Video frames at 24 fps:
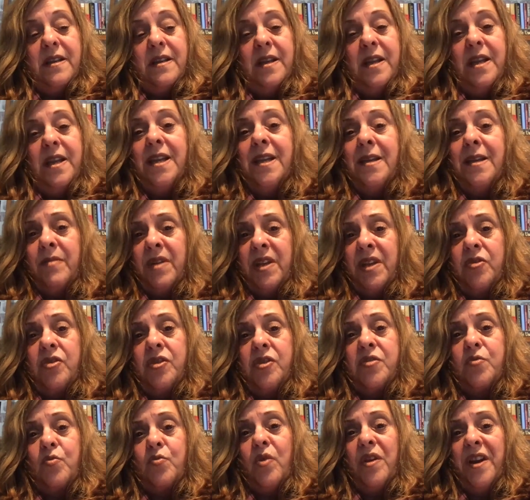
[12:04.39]
the image
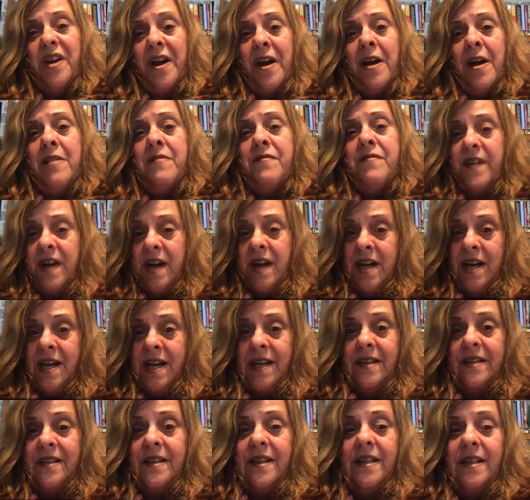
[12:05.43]
is what I
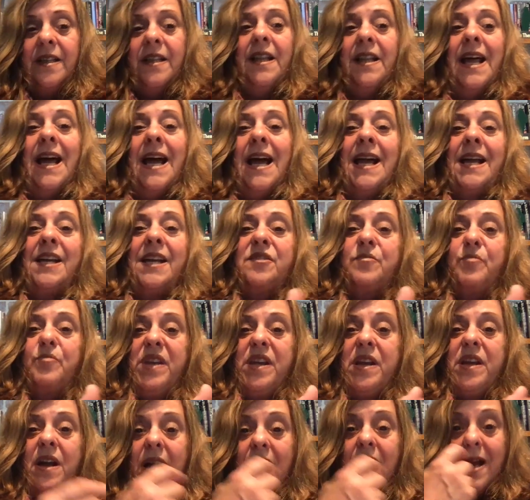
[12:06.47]
find lags
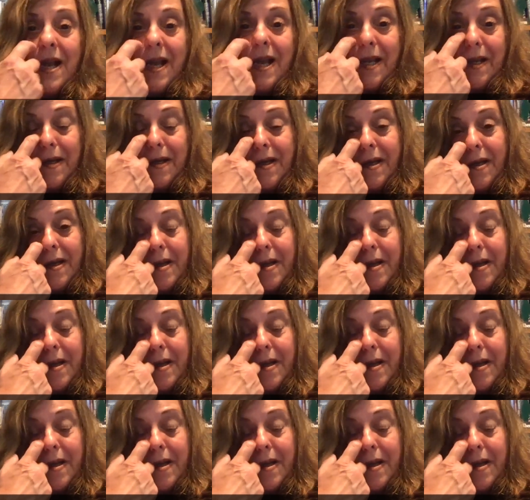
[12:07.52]
behind